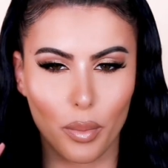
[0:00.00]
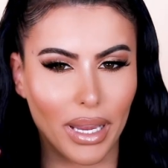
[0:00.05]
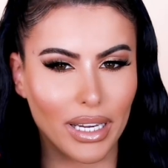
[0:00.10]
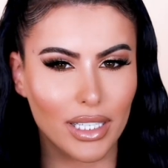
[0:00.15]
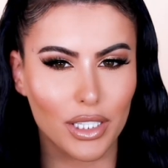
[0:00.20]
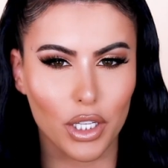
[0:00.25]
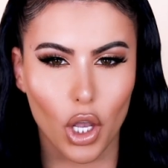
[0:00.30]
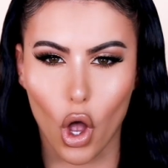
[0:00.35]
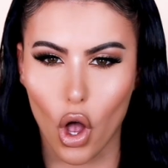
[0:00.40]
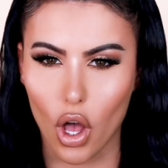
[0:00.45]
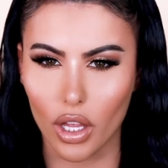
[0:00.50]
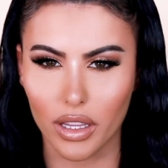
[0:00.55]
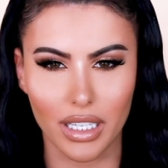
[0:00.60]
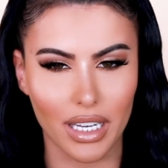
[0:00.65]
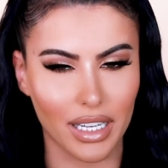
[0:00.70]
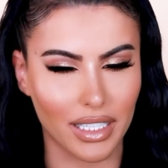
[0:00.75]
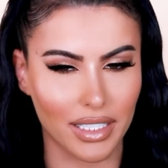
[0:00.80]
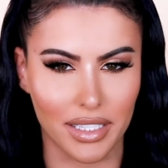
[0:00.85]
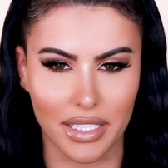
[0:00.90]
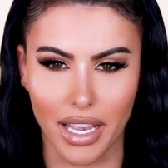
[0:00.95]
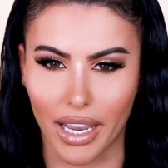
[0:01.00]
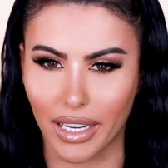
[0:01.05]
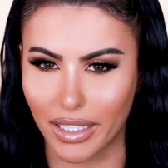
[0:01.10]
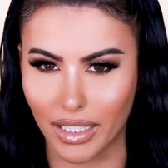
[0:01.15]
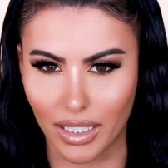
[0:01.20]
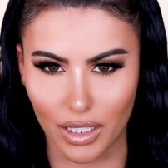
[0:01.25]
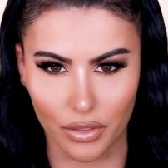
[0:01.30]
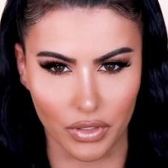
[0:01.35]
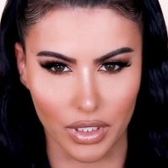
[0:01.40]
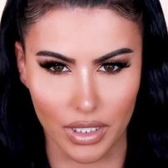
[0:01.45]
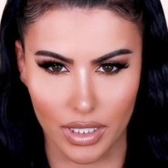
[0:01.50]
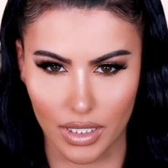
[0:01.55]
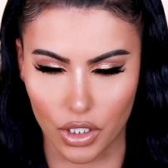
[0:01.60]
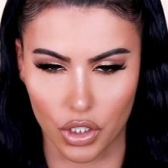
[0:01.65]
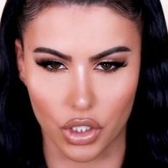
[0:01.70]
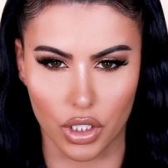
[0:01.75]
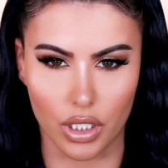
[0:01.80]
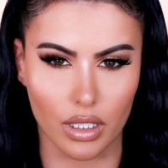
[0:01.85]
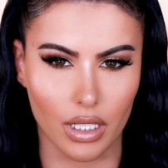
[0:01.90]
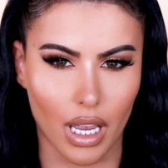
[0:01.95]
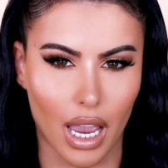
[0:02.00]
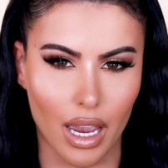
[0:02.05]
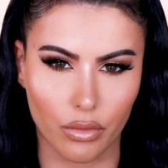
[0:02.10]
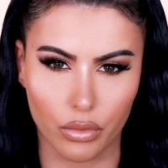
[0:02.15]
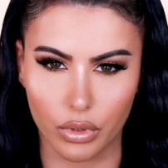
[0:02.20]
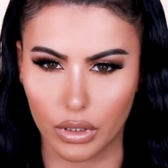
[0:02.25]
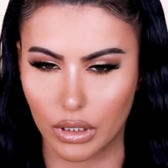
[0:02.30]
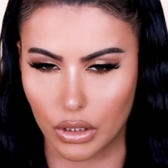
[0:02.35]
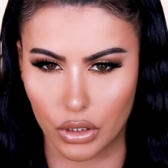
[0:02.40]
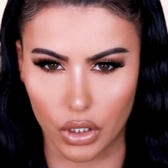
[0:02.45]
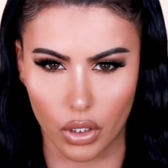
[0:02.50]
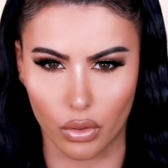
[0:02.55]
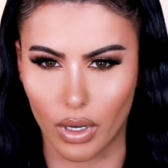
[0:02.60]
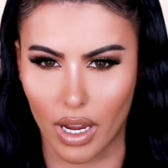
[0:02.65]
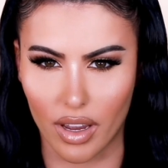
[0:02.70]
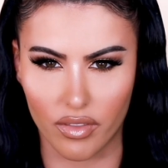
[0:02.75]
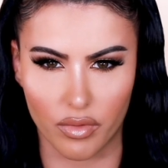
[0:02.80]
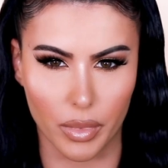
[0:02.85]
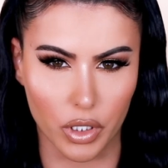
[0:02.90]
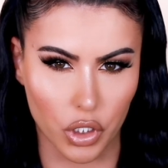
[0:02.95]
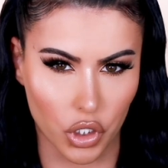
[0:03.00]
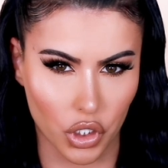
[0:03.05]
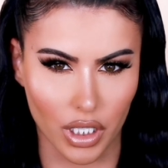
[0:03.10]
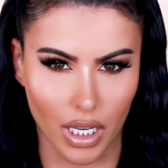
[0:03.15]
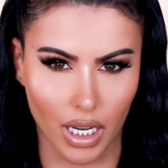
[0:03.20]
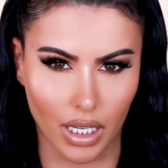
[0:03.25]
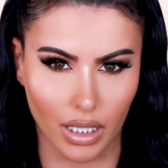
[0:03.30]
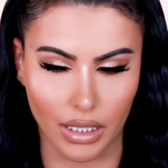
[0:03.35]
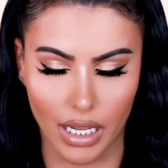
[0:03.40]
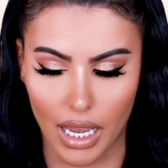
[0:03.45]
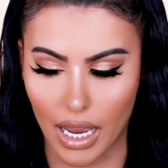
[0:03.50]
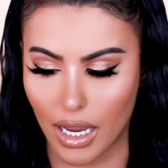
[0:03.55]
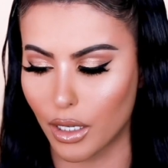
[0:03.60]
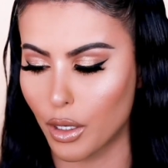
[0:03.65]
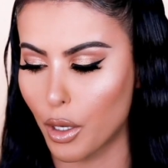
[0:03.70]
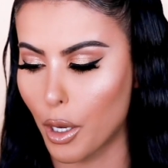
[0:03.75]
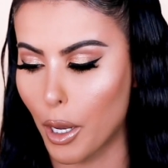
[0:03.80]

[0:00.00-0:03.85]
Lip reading: makes all the executive decisions. I really don't have much say in that.